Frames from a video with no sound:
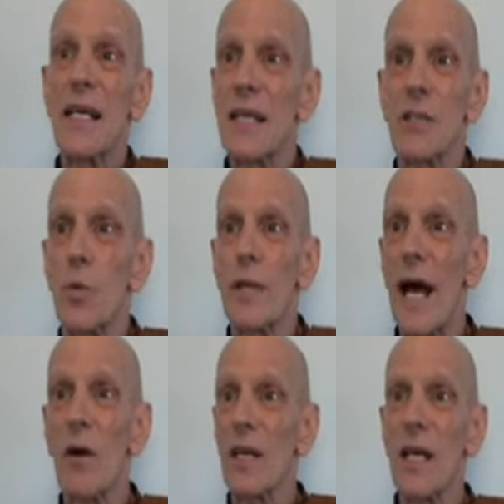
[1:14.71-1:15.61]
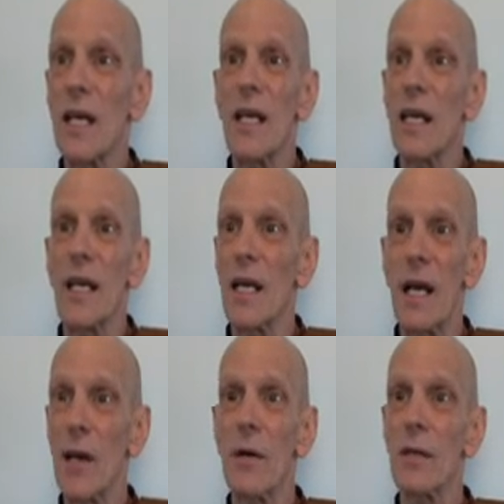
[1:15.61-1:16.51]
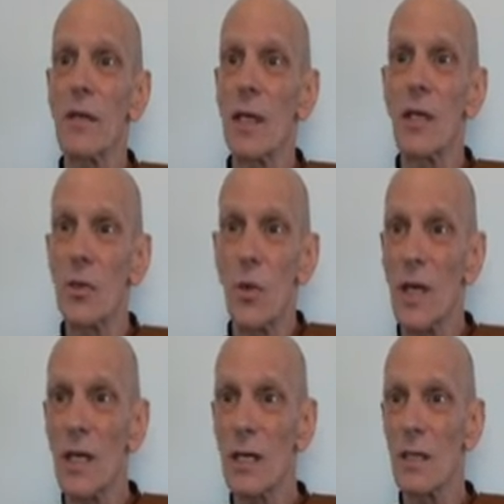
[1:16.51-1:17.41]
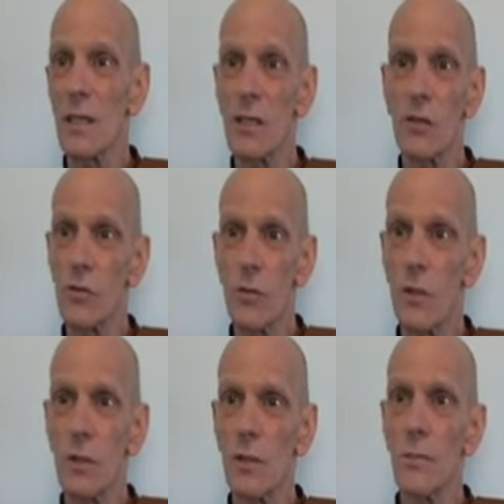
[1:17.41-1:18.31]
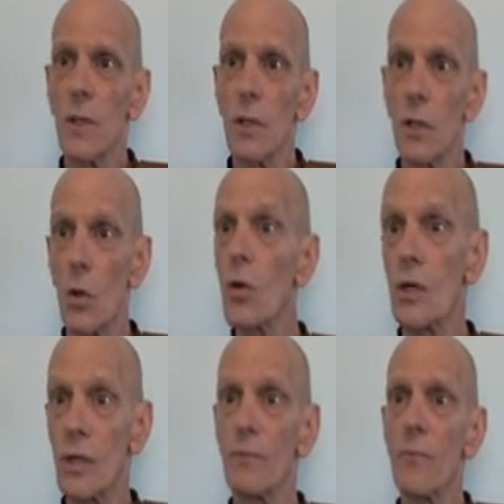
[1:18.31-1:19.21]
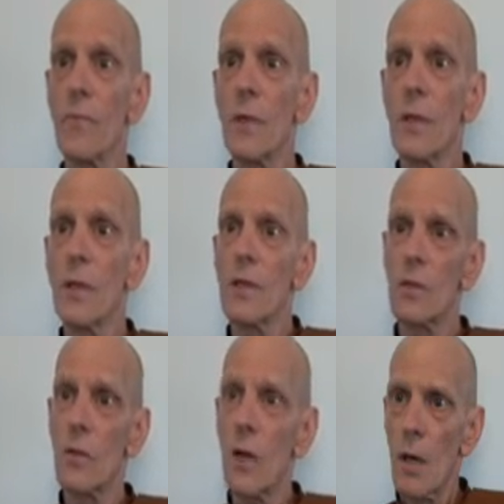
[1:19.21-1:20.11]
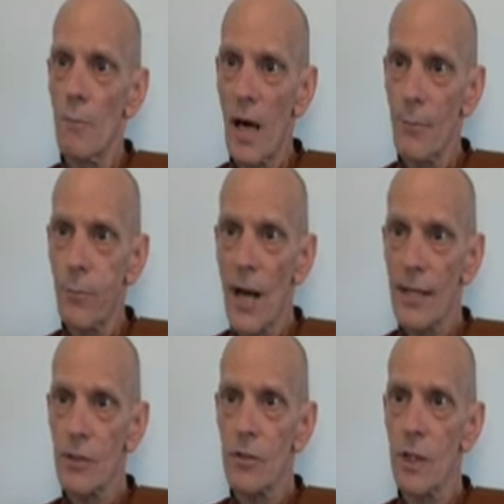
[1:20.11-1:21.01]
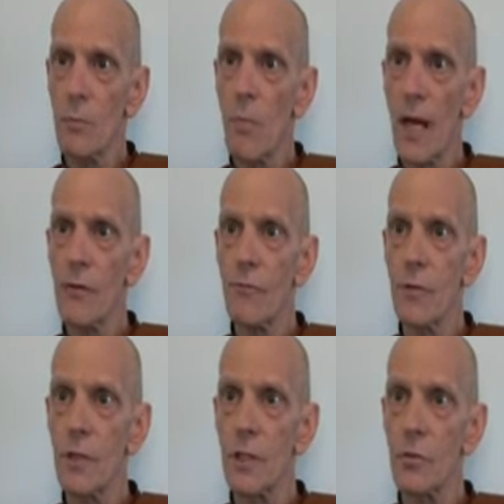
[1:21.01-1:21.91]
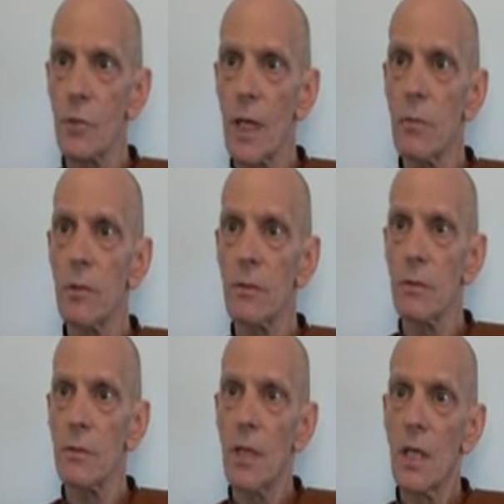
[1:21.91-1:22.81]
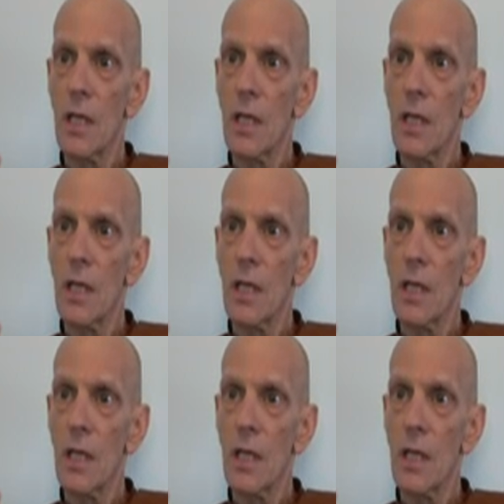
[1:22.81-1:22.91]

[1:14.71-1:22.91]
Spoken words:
it's without any inherent indwelling controller or owner. So by practicing mindfulness, we're able to